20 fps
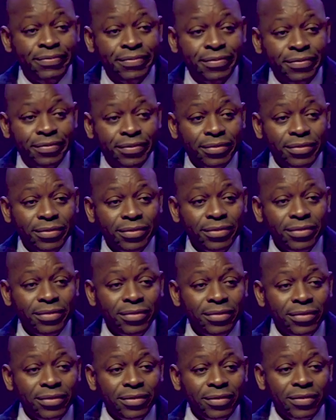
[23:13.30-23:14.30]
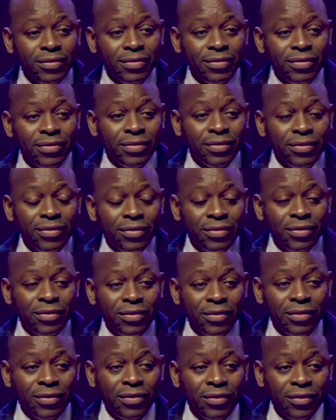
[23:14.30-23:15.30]

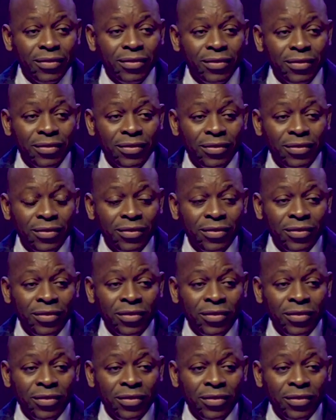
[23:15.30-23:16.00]
No one is speaking in this clip.